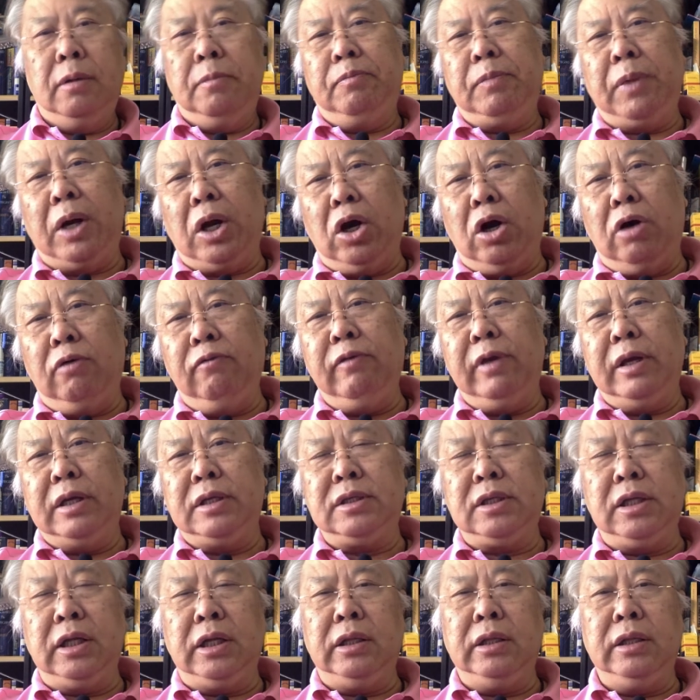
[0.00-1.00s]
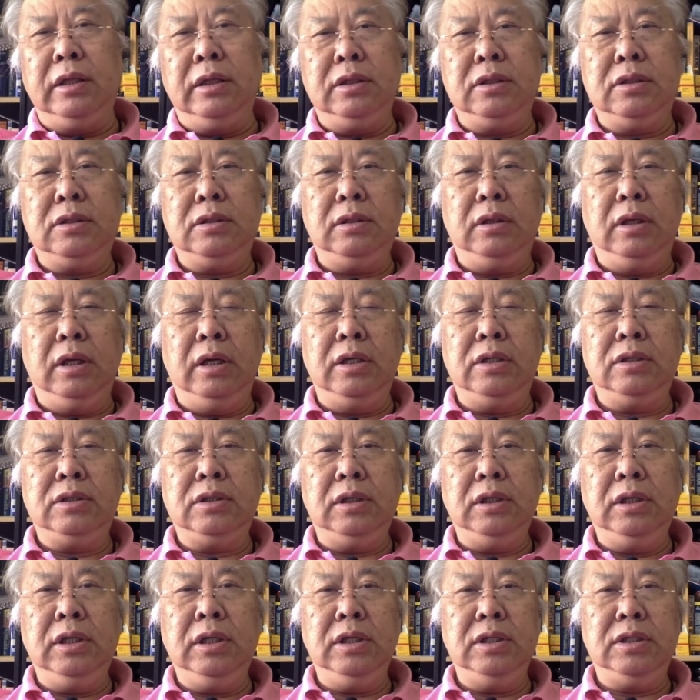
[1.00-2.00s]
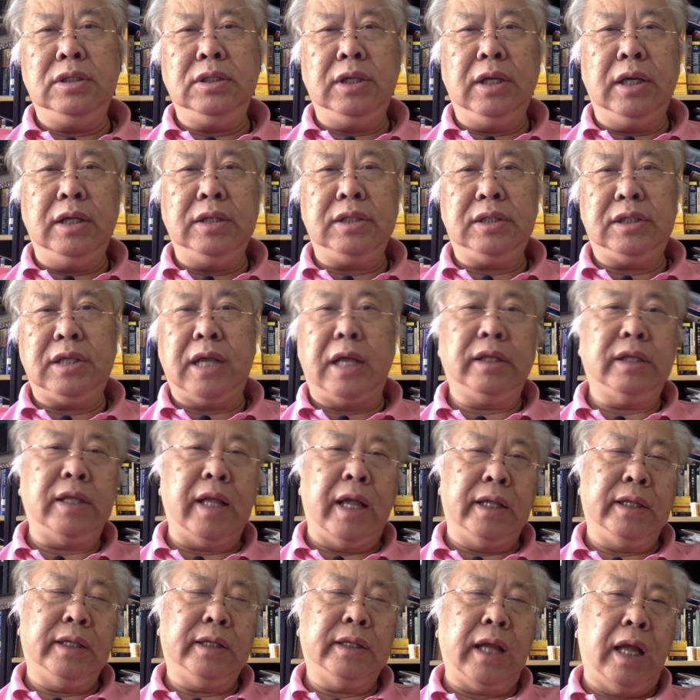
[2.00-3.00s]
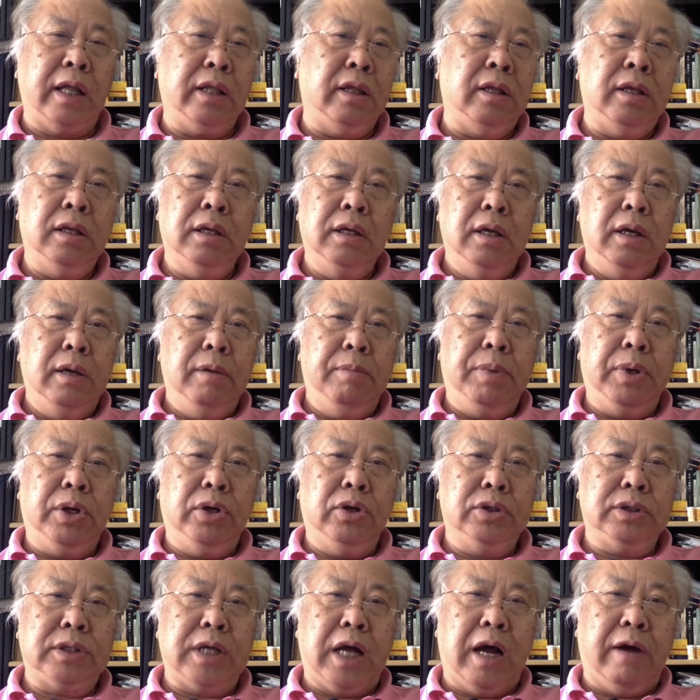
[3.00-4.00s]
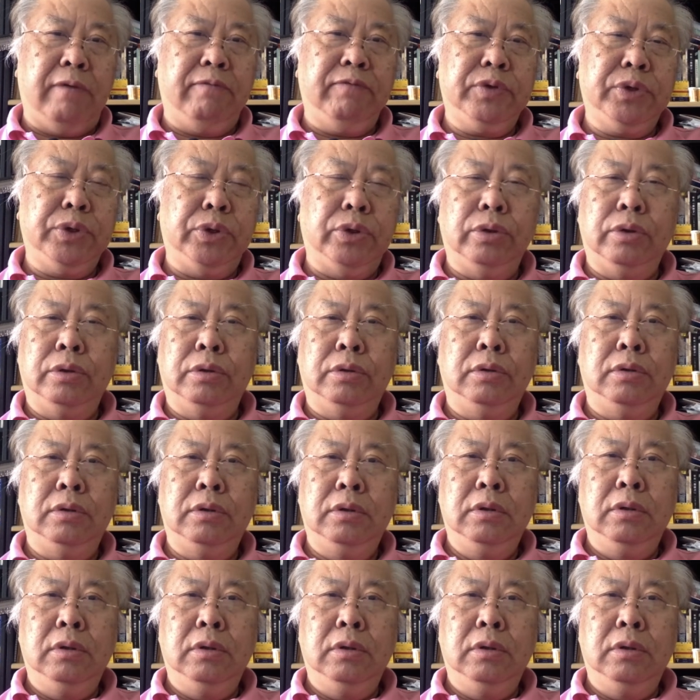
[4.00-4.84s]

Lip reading: But obviously this is easier said than done, because after all,